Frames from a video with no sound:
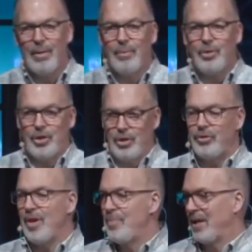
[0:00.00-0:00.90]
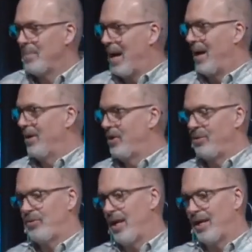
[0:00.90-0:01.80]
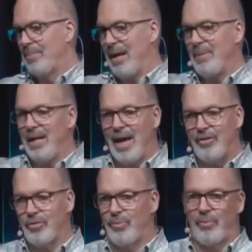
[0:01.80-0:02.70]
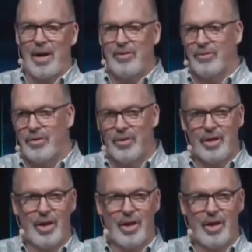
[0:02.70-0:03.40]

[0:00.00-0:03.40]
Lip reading: Would you do something about it?" She was thinking maybe he had some friends or,